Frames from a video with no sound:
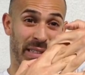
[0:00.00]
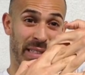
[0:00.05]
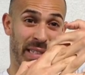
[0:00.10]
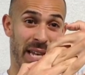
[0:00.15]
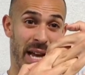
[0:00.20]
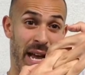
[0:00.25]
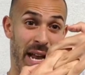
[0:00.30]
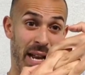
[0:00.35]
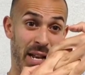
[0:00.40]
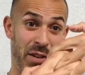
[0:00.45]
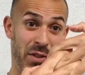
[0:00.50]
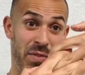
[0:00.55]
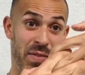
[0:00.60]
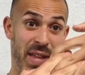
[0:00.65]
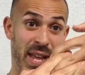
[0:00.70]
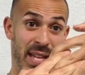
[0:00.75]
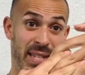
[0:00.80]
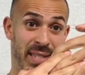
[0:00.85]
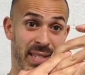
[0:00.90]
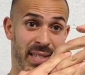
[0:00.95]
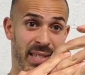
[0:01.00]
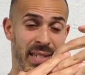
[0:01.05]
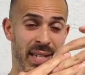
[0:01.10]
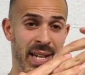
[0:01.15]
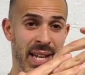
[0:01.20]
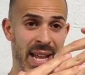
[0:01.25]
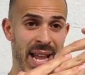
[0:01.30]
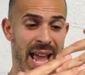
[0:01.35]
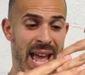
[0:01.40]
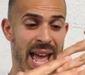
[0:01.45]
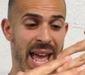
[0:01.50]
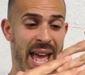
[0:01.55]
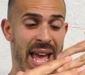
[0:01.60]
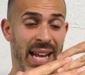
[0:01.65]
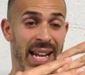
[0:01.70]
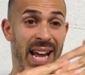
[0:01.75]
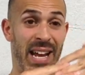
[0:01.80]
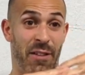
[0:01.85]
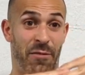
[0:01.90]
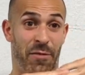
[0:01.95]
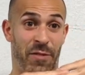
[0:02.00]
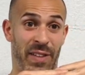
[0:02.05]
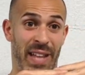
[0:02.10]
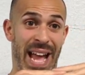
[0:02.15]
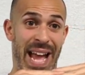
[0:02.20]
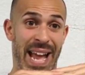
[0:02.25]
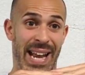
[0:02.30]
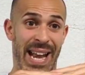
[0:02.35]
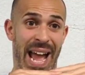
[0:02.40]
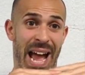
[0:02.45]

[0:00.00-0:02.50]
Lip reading: kind of do this and kind of flatten